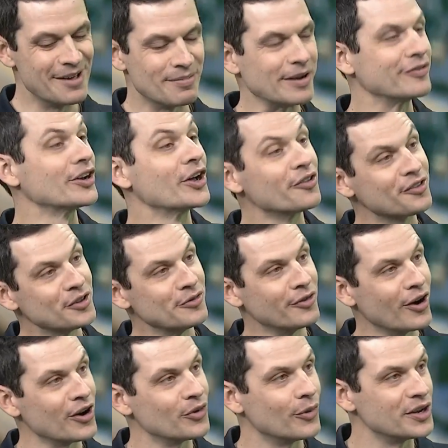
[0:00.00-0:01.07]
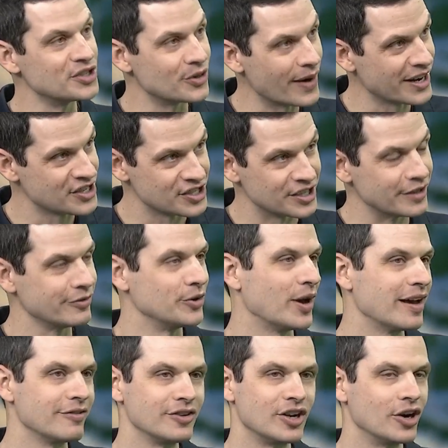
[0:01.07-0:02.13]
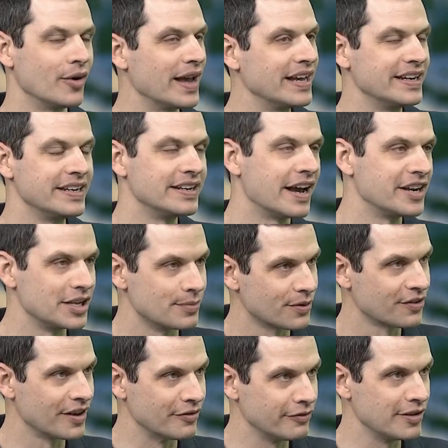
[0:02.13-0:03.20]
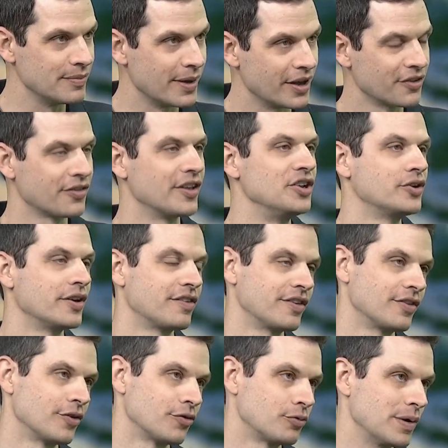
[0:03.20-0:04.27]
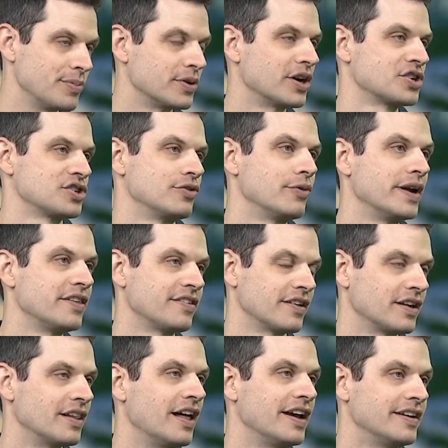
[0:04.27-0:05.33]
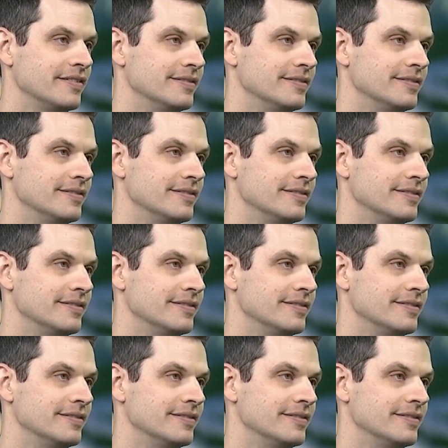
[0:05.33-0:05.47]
But if it goes too far in one direction, if you have, you know, 80, 90% females, then you could see those reproduction rates decline.